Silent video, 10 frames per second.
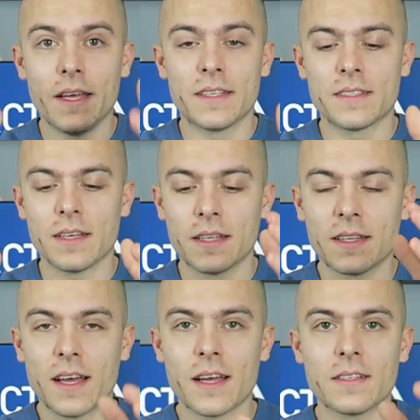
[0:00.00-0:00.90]
it's a
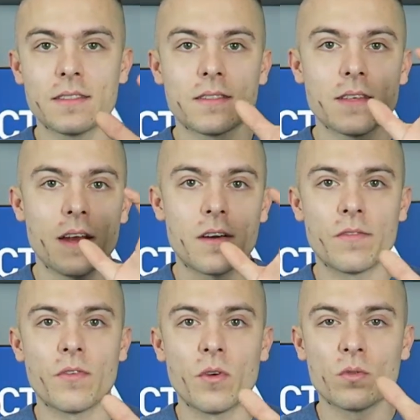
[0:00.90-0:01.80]
nice
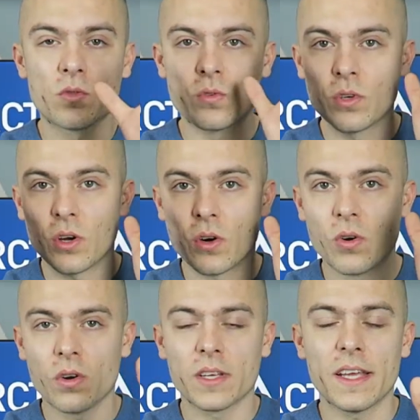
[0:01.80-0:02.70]
airflow through your
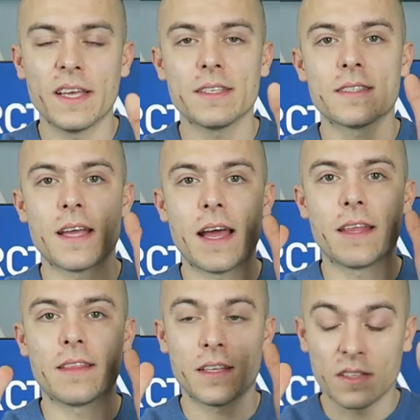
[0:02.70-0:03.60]
whole case,
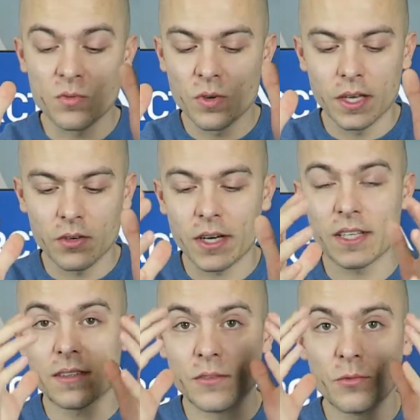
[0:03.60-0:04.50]
and that is really
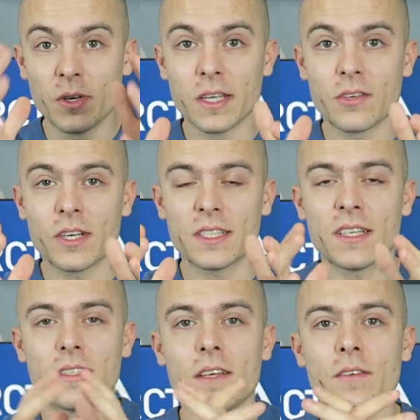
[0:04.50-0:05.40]
great, really great
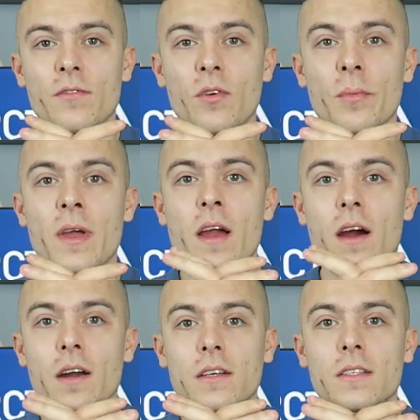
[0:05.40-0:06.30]
idea from
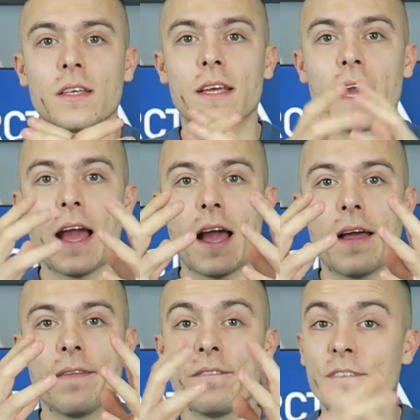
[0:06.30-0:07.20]
Arctic,
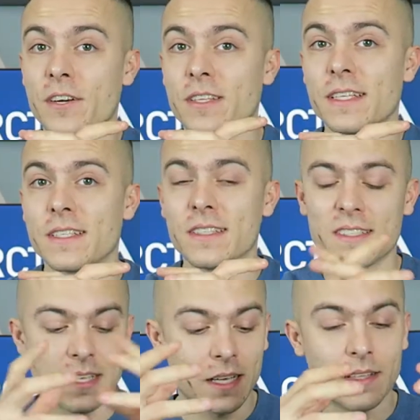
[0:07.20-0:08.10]
and very nicely
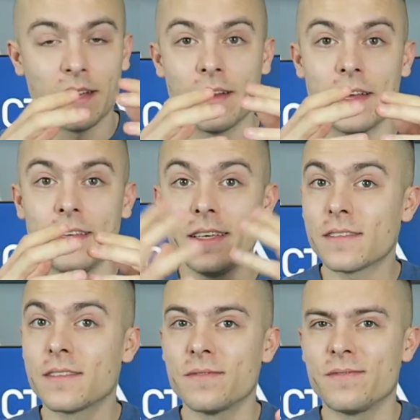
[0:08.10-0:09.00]
designed,
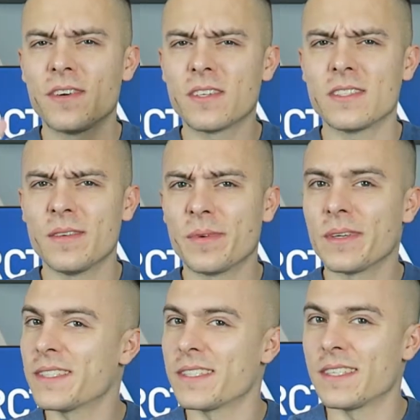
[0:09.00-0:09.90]
yet very
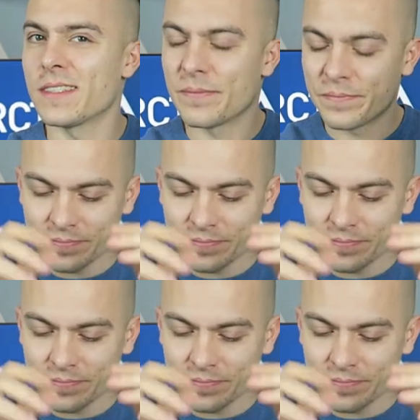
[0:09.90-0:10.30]
simple, isn't it?